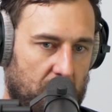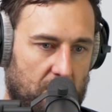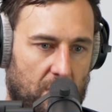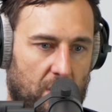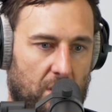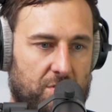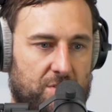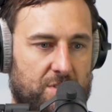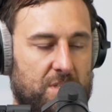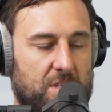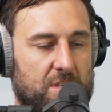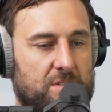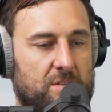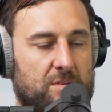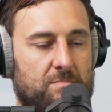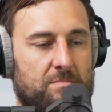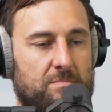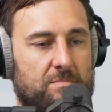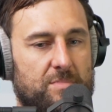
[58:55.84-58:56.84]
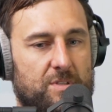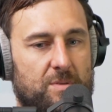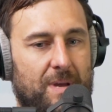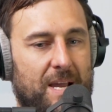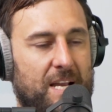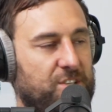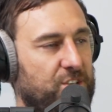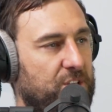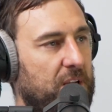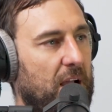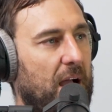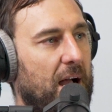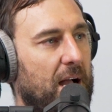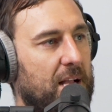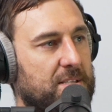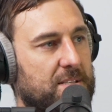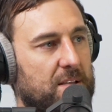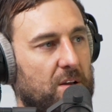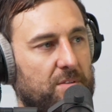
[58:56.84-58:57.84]
obviously some aging
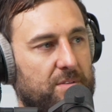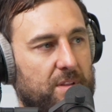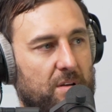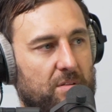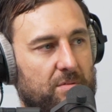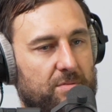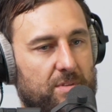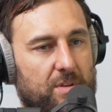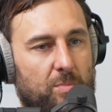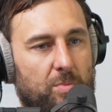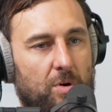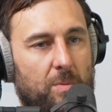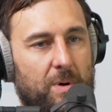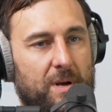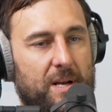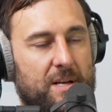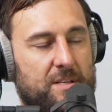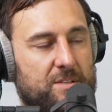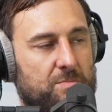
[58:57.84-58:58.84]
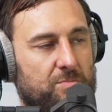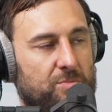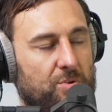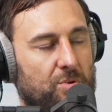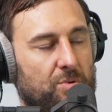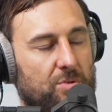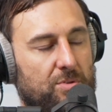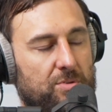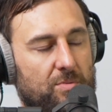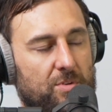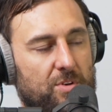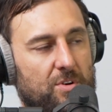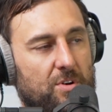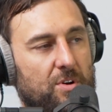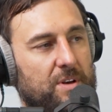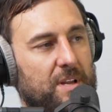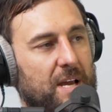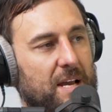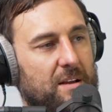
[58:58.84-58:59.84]
guards. They'll probably need some youth.
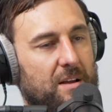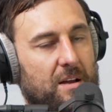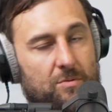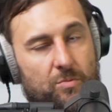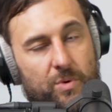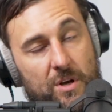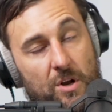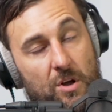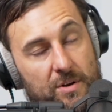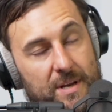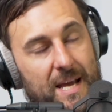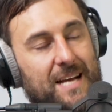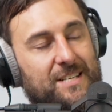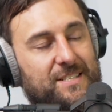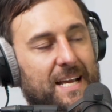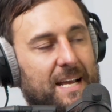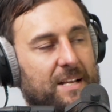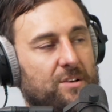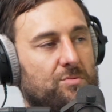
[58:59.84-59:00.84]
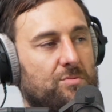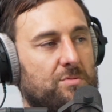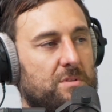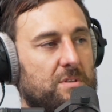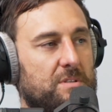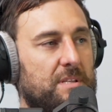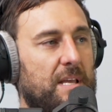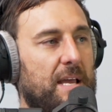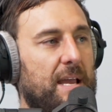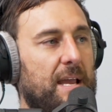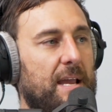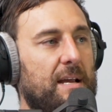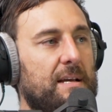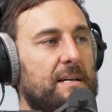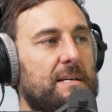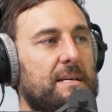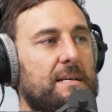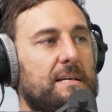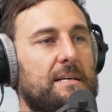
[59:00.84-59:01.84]
We know Dash Daniels is there.
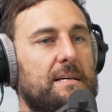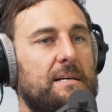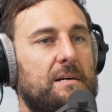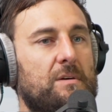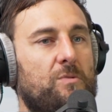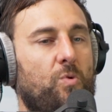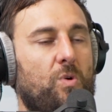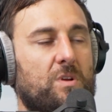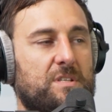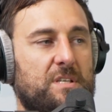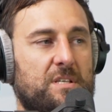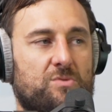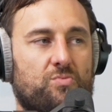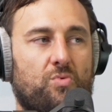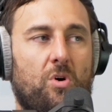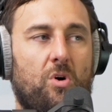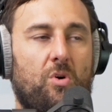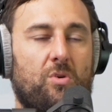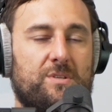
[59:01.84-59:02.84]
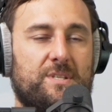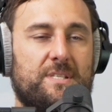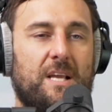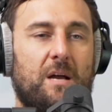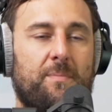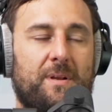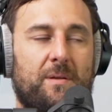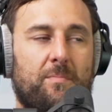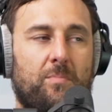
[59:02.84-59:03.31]
What's his role? Does he come in